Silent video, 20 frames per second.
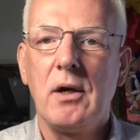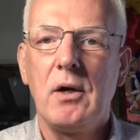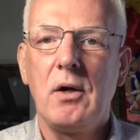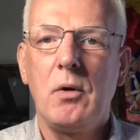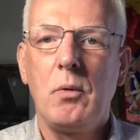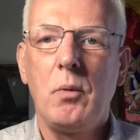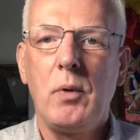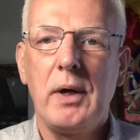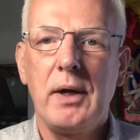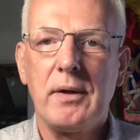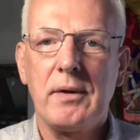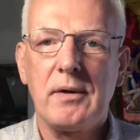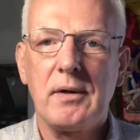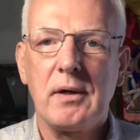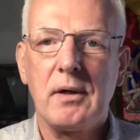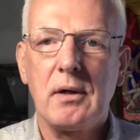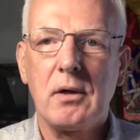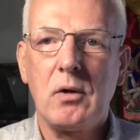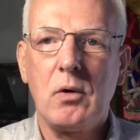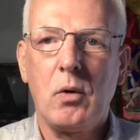with
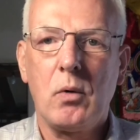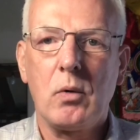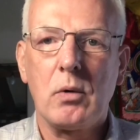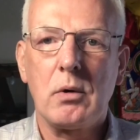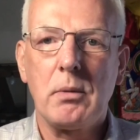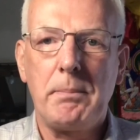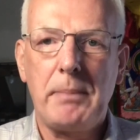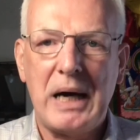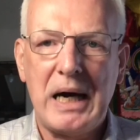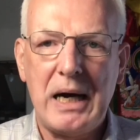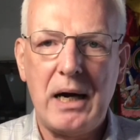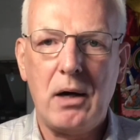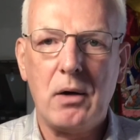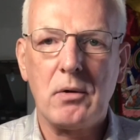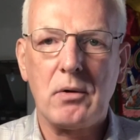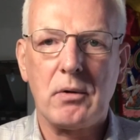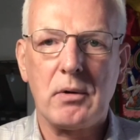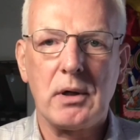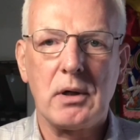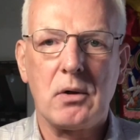gold
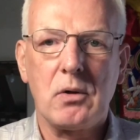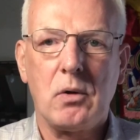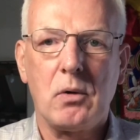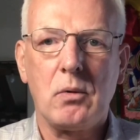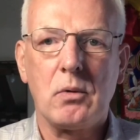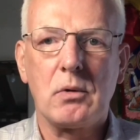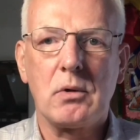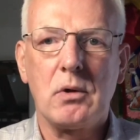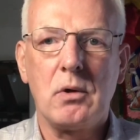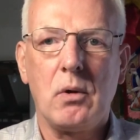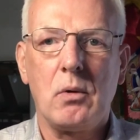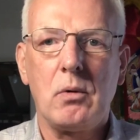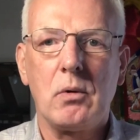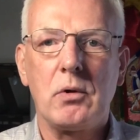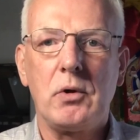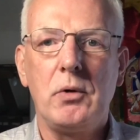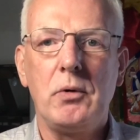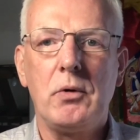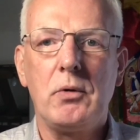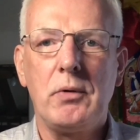powder and cold gold,
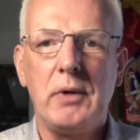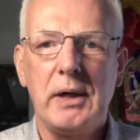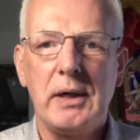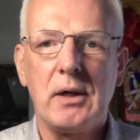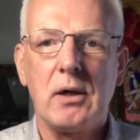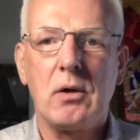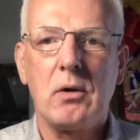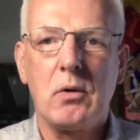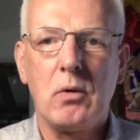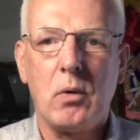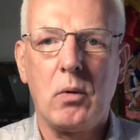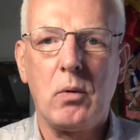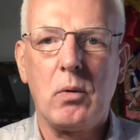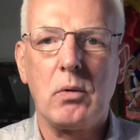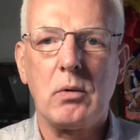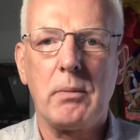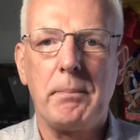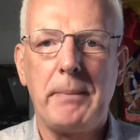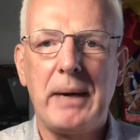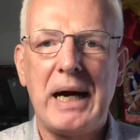you create a
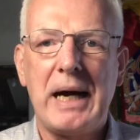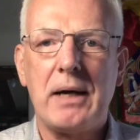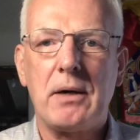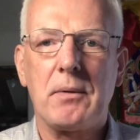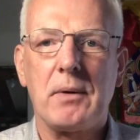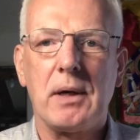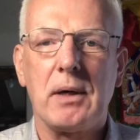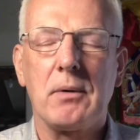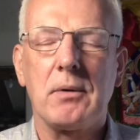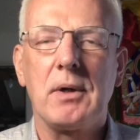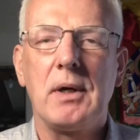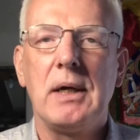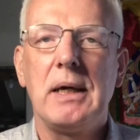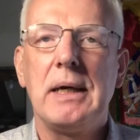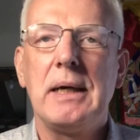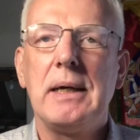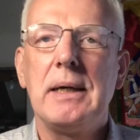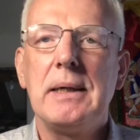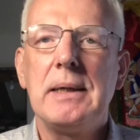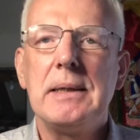gold background.
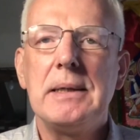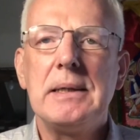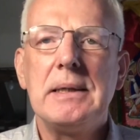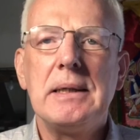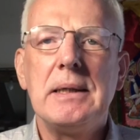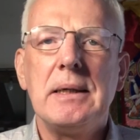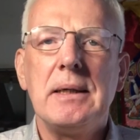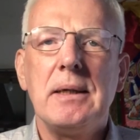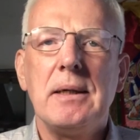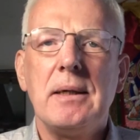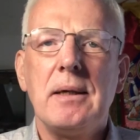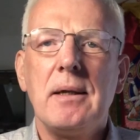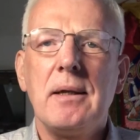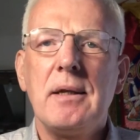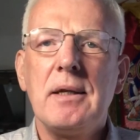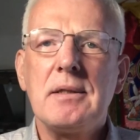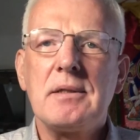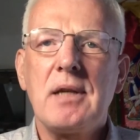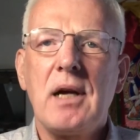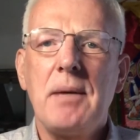
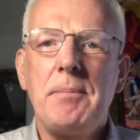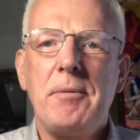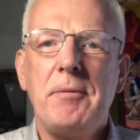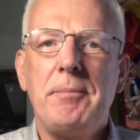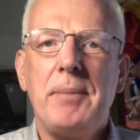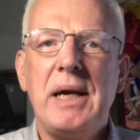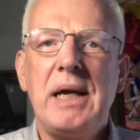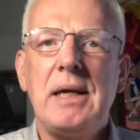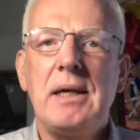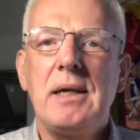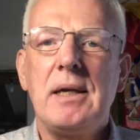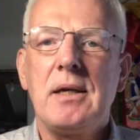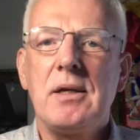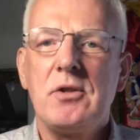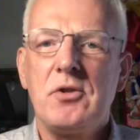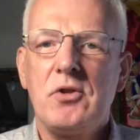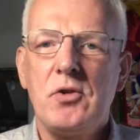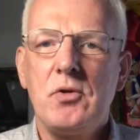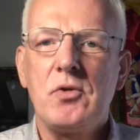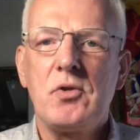This type of painting
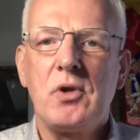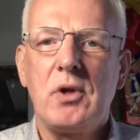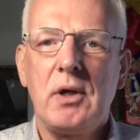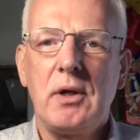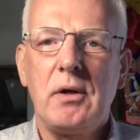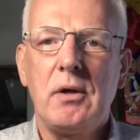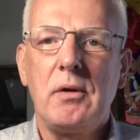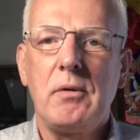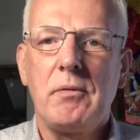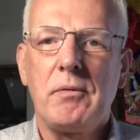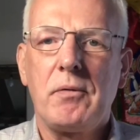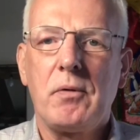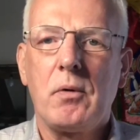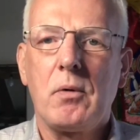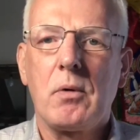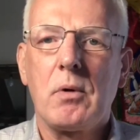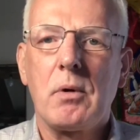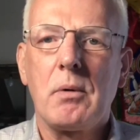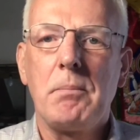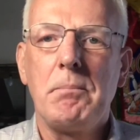is usually
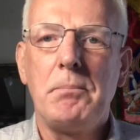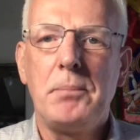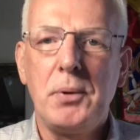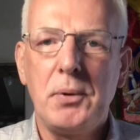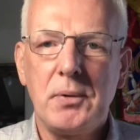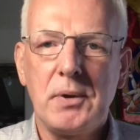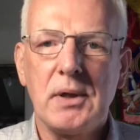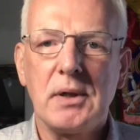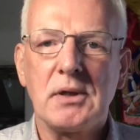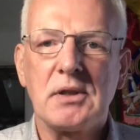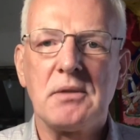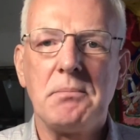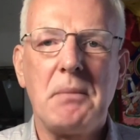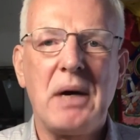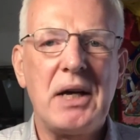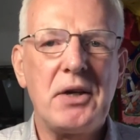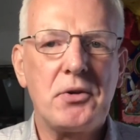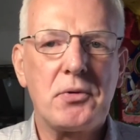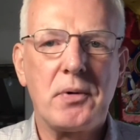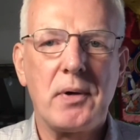for Buddhas,
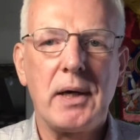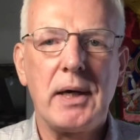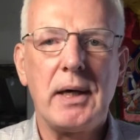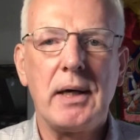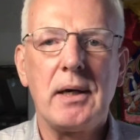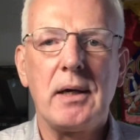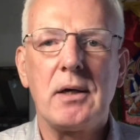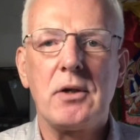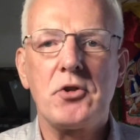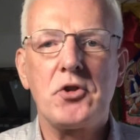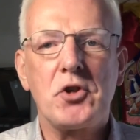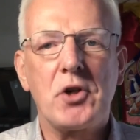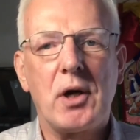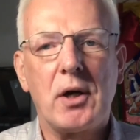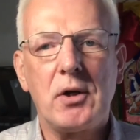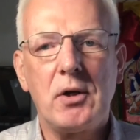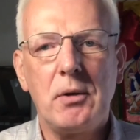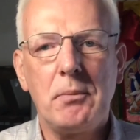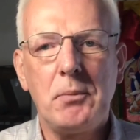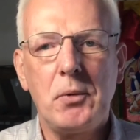Maitreya,
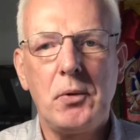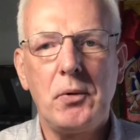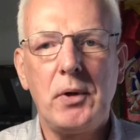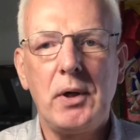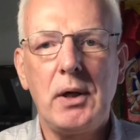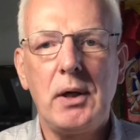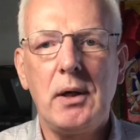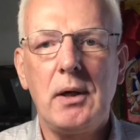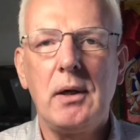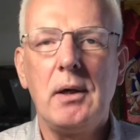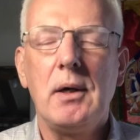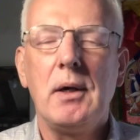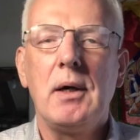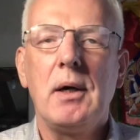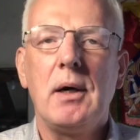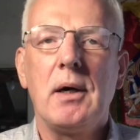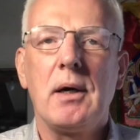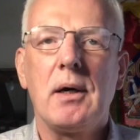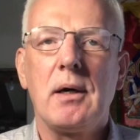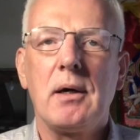Shakyamuni,
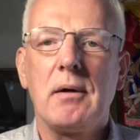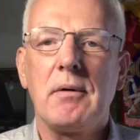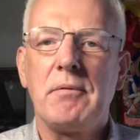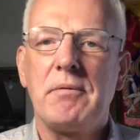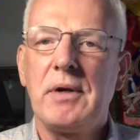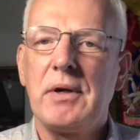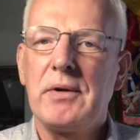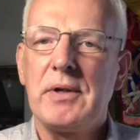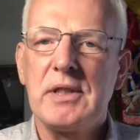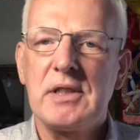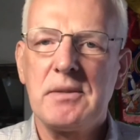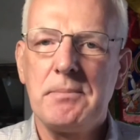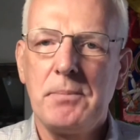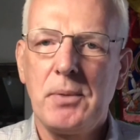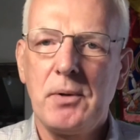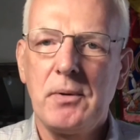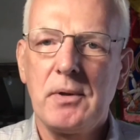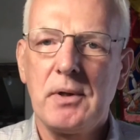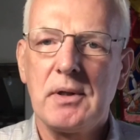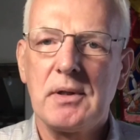various
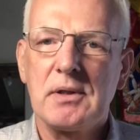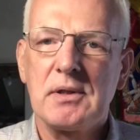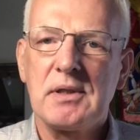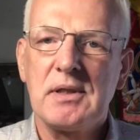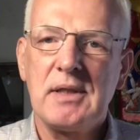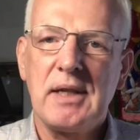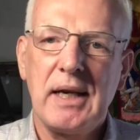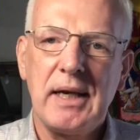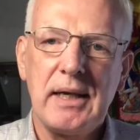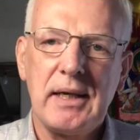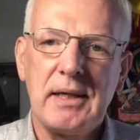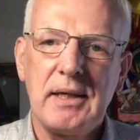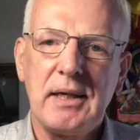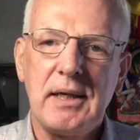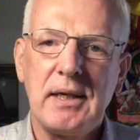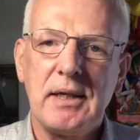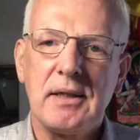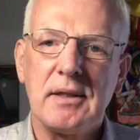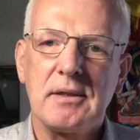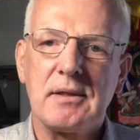Buddhas,
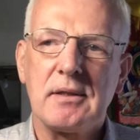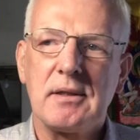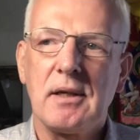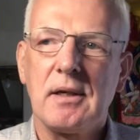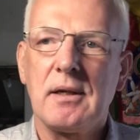deities,